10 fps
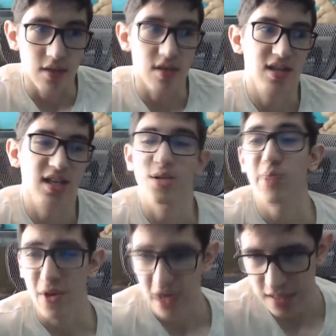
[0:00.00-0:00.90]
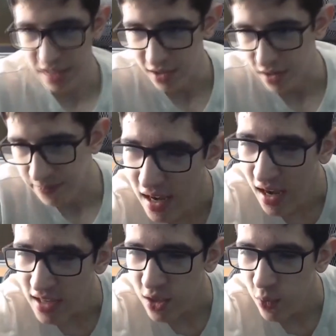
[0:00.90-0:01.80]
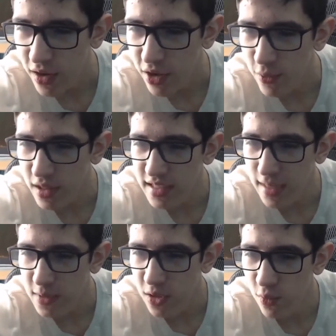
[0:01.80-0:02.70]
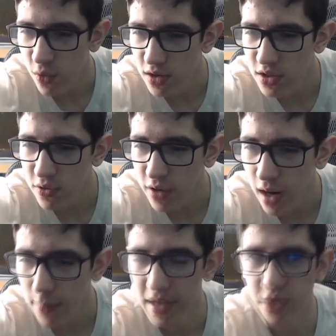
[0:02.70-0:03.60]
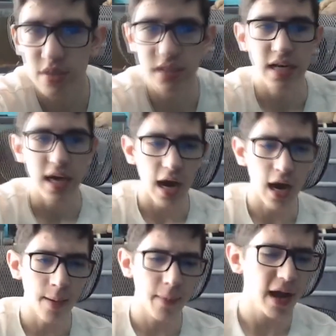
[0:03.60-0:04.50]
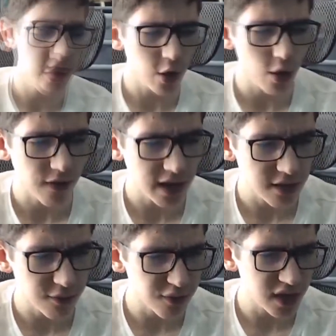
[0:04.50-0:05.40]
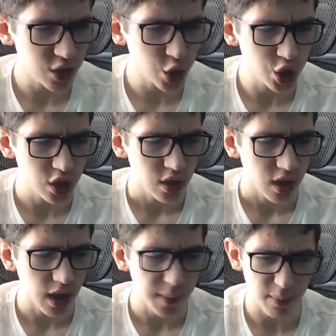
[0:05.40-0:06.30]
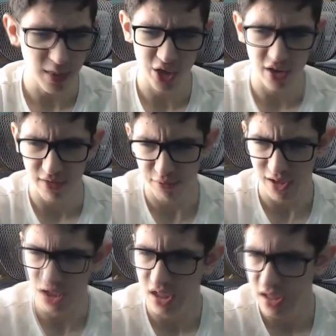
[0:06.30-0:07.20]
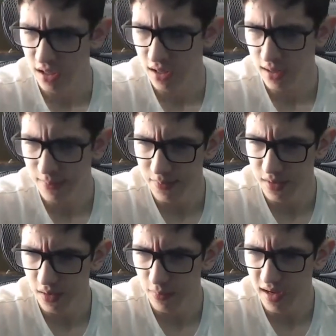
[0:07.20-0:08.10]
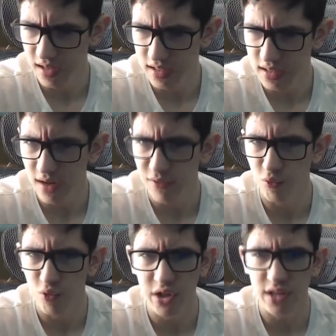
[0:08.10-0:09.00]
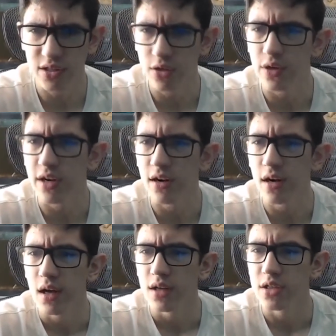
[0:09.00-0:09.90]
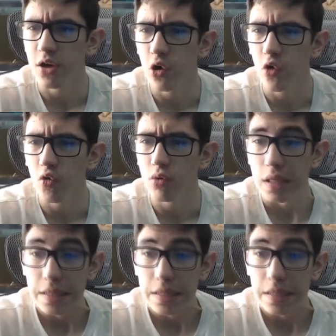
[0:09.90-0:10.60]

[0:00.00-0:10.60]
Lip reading: this experience here. So when are you releasing episode 1 to non-patrons? I don't know if I can finish. I'm pretty sure I can finish the Mandy's stuff really soon here. So